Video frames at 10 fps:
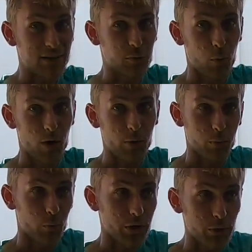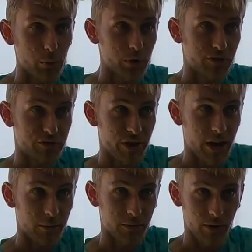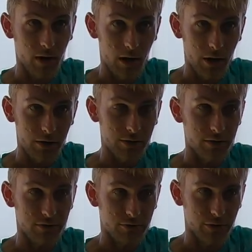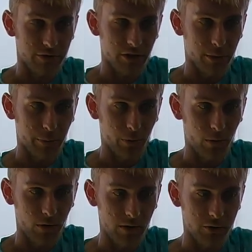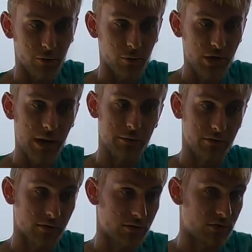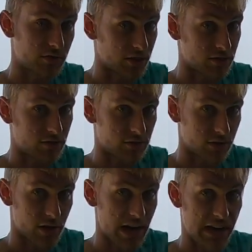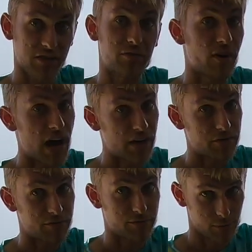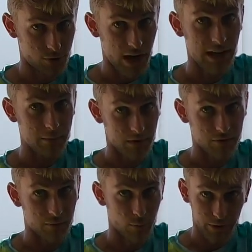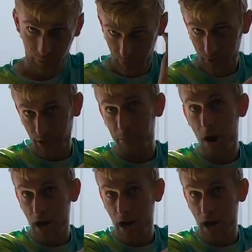It's what you would have found on, for example, a 2006 X5, which had MS43 like mine.